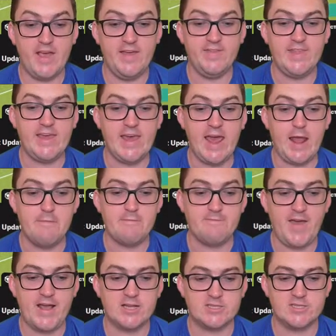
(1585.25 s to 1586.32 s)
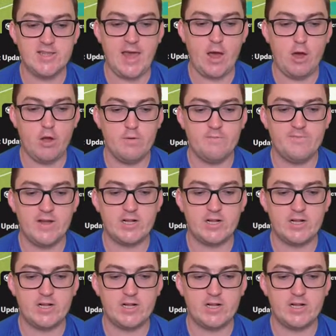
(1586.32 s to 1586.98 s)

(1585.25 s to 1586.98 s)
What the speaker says: in the end, thanks to that home